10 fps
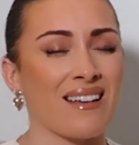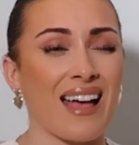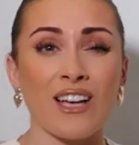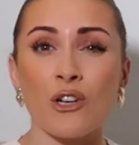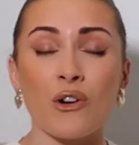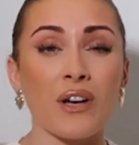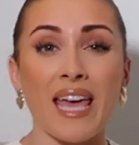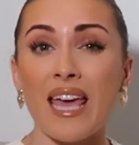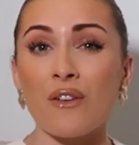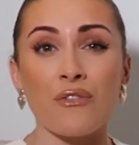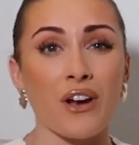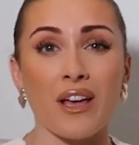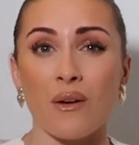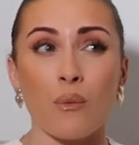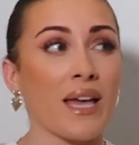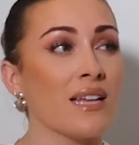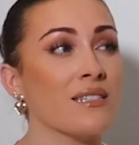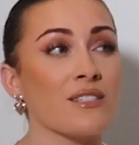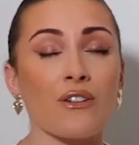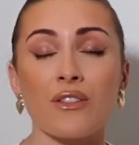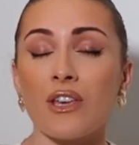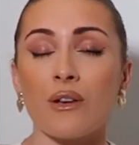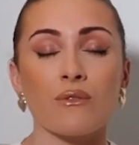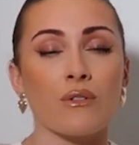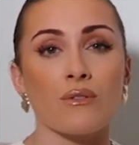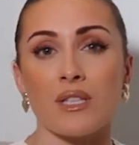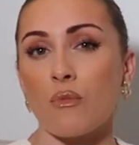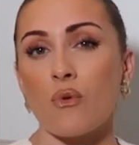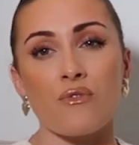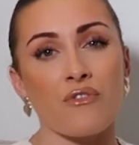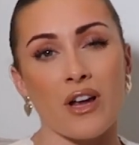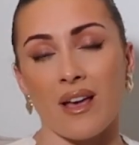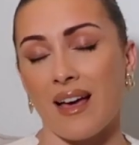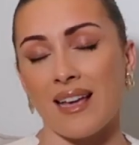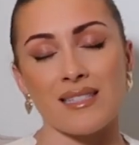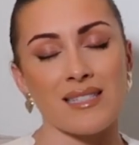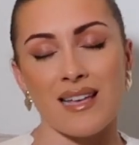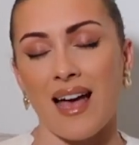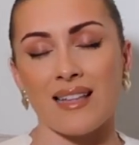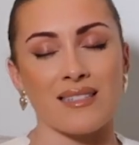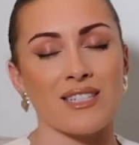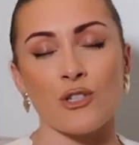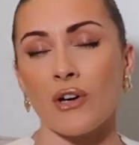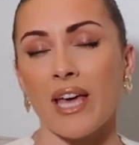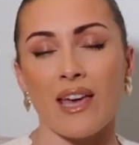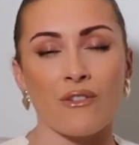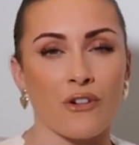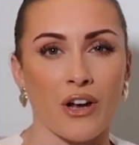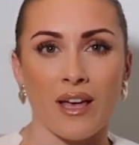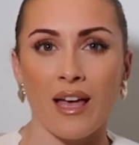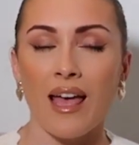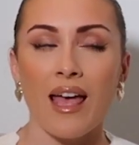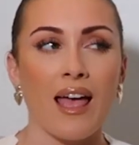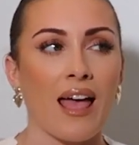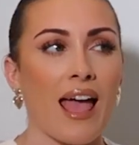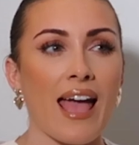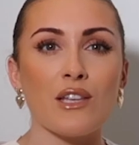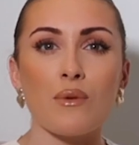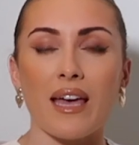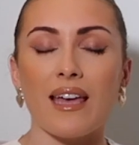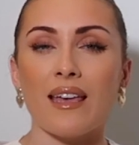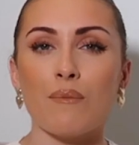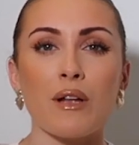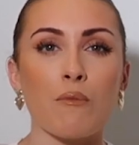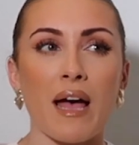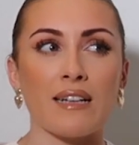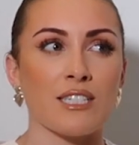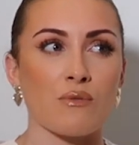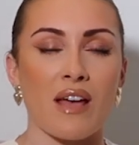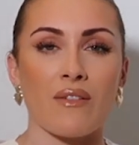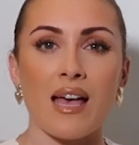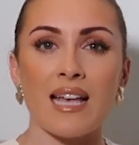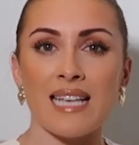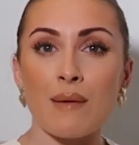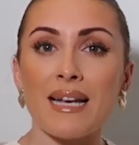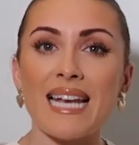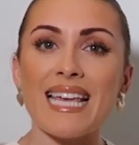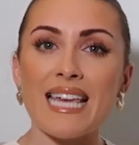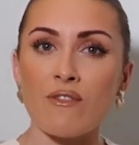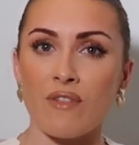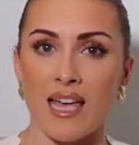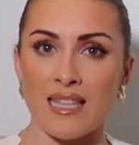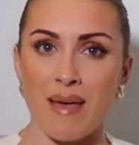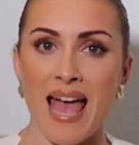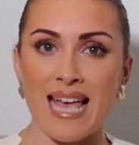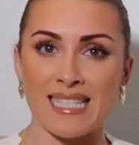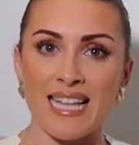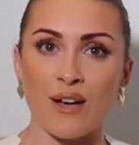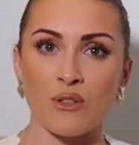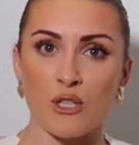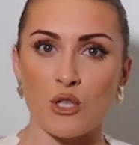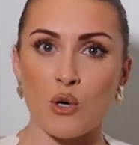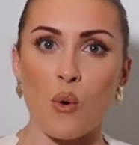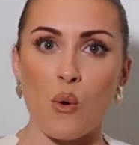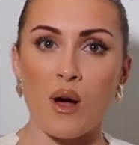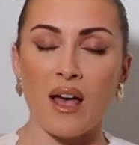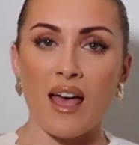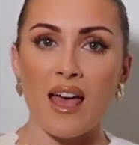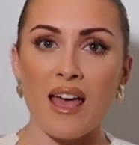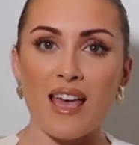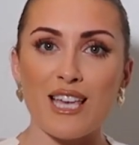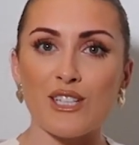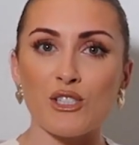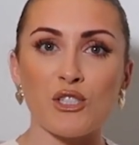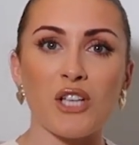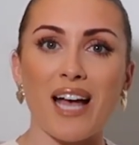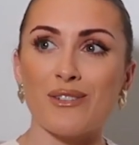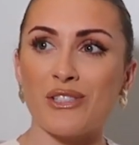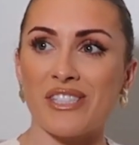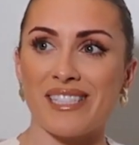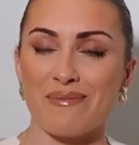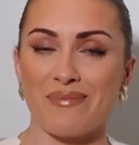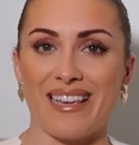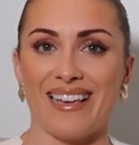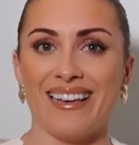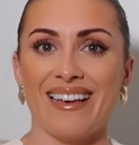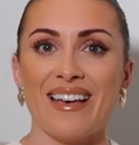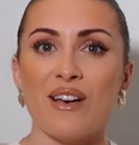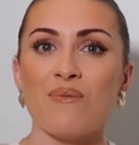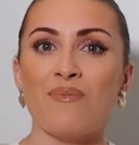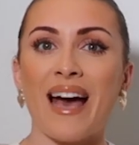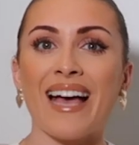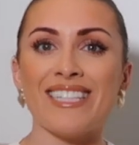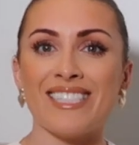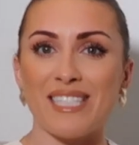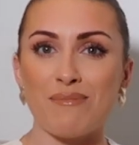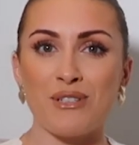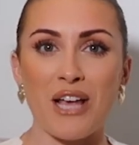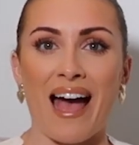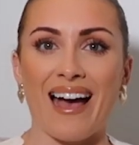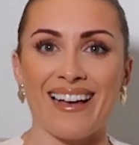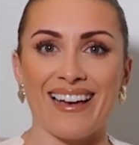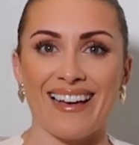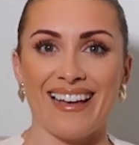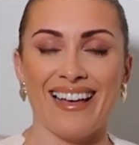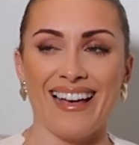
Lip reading: I couldn't care for it. Wales not in the Euros, I'm over it. I understand, I don't care for it. Anyway, bit of banter, whatever. As I'm leaving, I'm heading out the door, he just shouts at me, "Bye, sheep shagger."